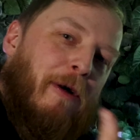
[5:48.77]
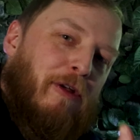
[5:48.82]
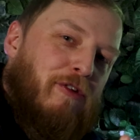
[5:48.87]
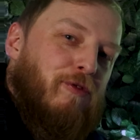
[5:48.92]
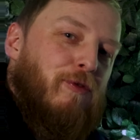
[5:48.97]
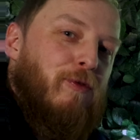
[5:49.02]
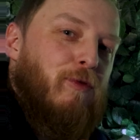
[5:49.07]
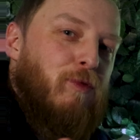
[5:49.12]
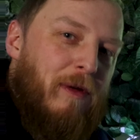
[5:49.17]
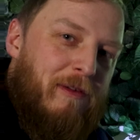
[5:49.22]

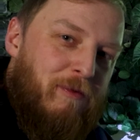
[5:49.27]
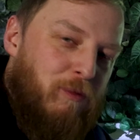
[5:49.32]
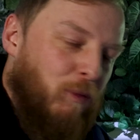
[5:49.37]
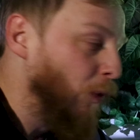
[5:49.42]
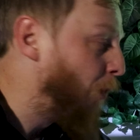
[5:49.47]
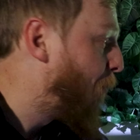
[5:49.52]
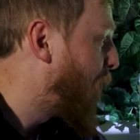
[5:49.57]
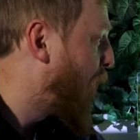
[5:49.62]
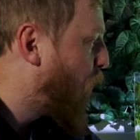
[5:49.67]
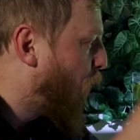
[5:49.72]
bottles with
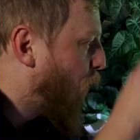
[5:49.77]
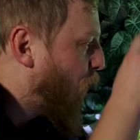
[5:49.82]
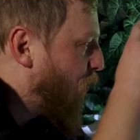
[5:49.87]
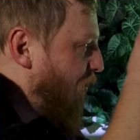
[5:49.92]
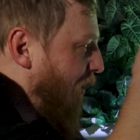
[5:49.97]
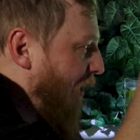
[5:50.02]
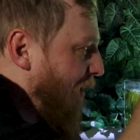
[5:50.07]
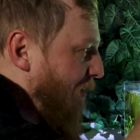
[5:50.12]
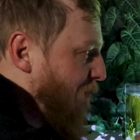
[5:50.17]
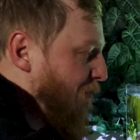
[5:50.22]
warmer
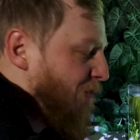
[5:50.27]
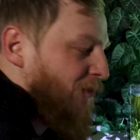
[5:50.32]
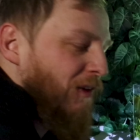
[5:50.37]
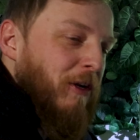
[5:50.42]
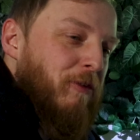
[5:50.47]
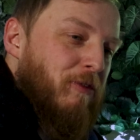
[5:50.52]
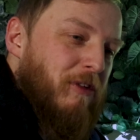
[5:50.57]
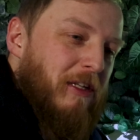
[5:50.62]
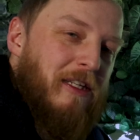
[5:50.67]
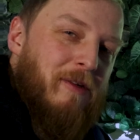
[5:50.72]
water and
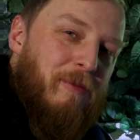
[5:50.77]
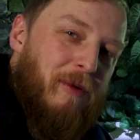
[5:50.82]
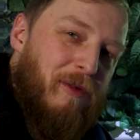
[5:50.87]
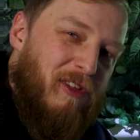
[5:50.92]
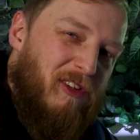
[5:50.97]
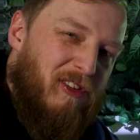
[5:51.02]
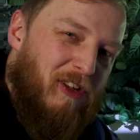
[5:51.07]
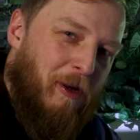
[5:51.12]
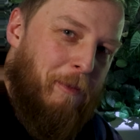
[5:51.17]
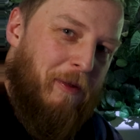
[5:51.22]
floating them on
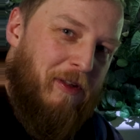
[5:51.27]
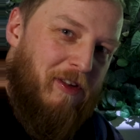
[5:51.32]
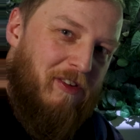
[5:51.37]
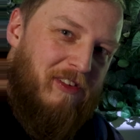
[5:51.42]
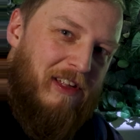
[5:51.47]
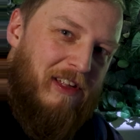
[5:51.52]
the top of the